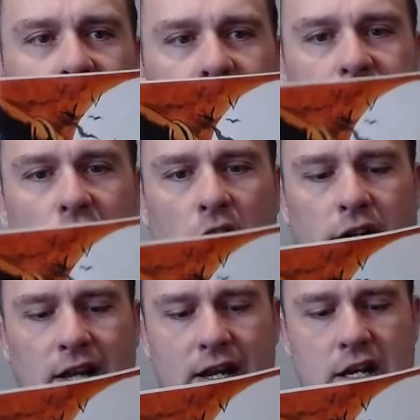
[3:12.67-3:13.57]
of the
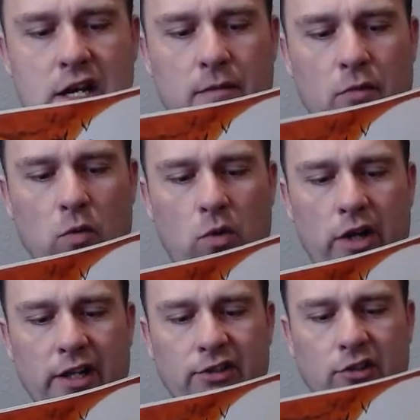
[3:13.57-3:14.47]
Dark Knight number
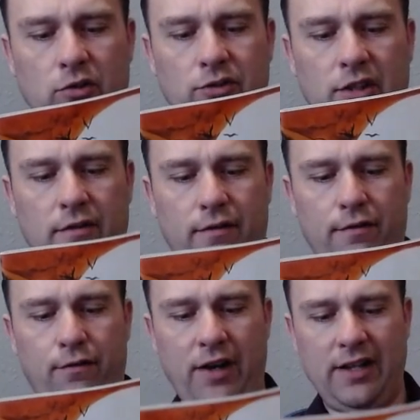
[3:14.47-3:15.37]
one exclusive
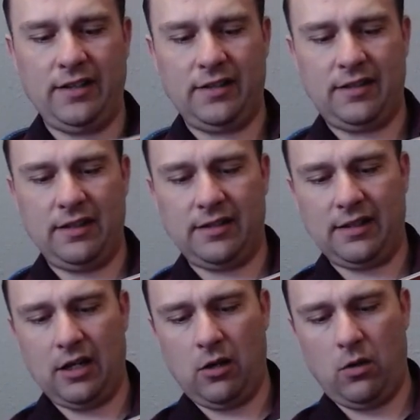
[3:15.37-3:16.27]

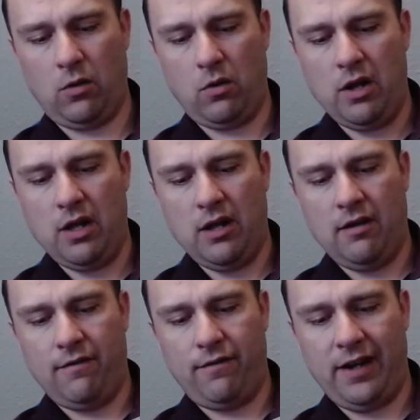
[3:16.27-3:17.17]
Francisco
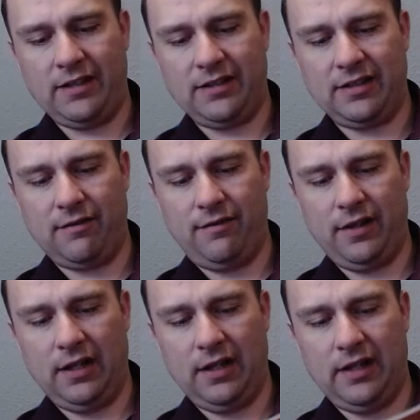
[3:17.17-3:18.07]

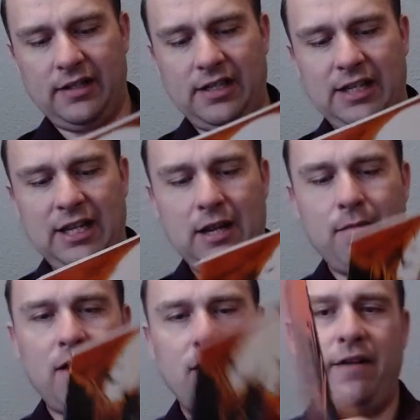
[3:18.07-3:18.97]
Francavilla
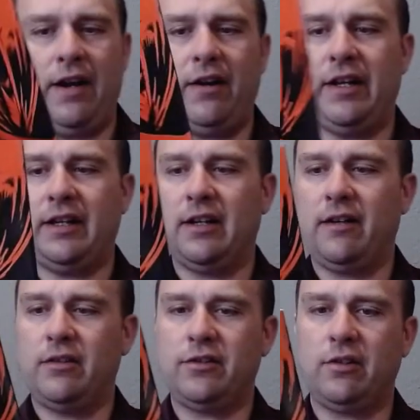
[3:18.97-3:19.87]
team variant
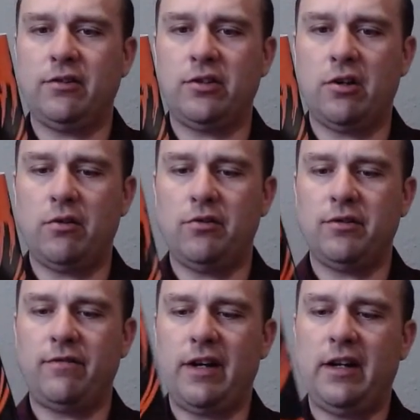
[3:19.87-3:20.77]
cover. So it
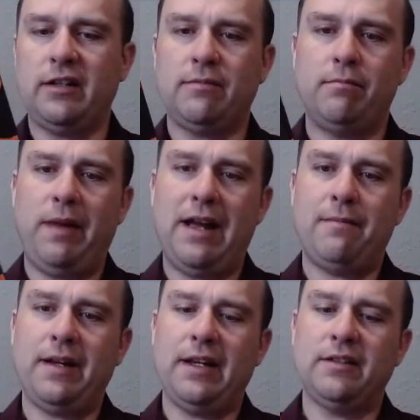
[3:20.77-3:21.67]
shows the various
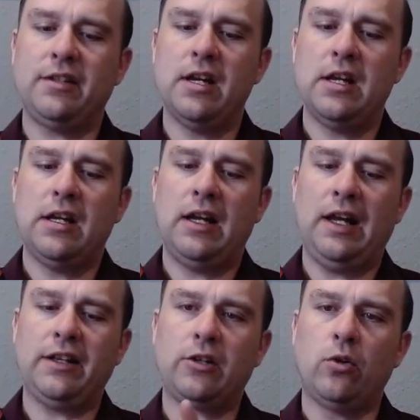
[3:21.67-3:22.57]
Batmans.
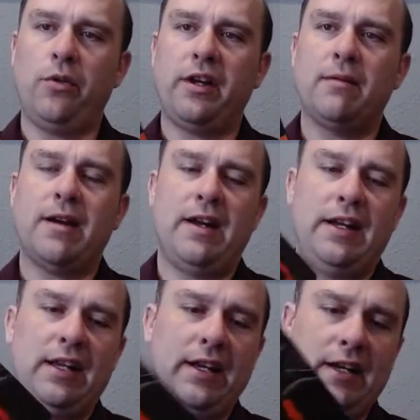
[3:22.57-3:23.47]
And the cool thing about
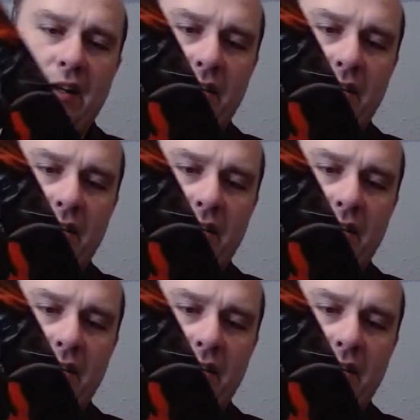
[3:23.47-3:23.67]
hitting